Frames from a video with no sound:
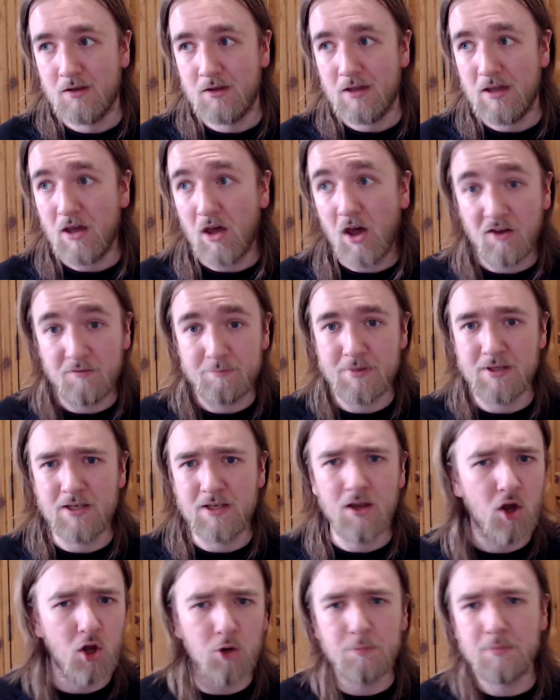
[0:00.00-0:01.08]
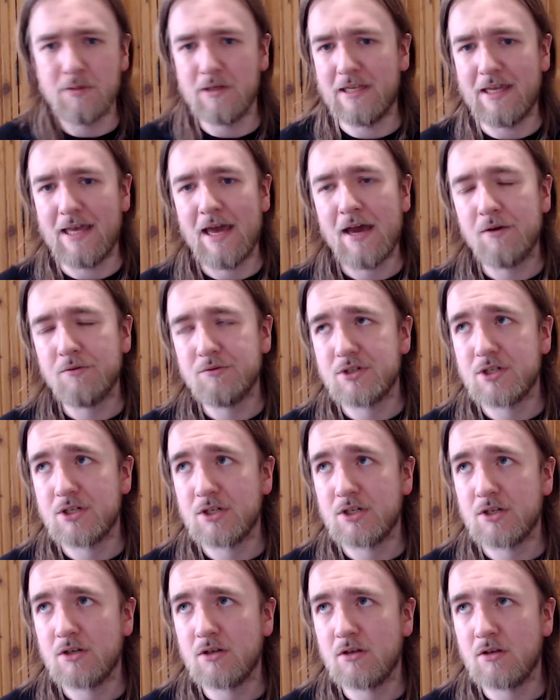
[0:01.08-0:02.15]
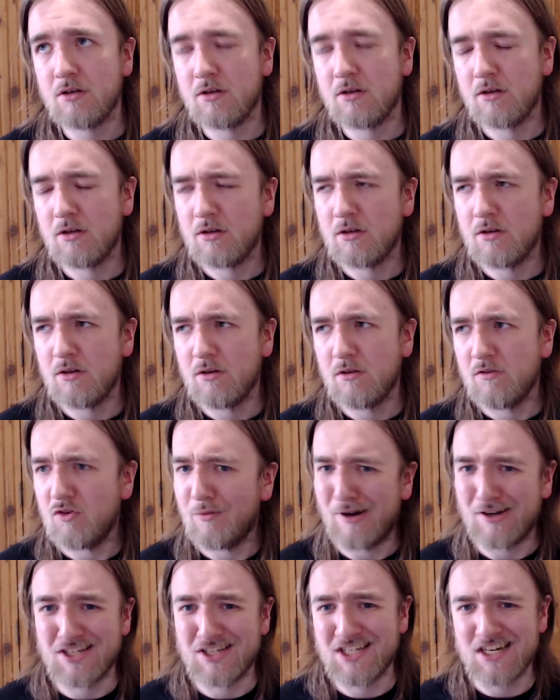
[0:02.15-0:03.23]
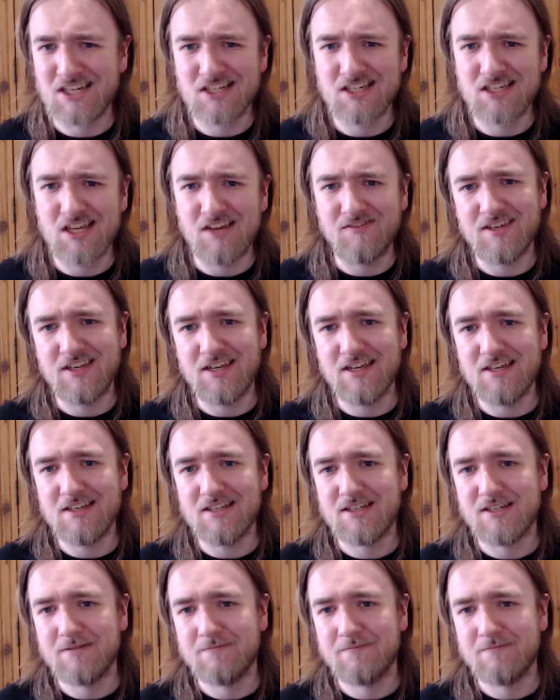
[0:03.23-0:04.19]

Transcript: I've been openly out for about 6 or 7 years.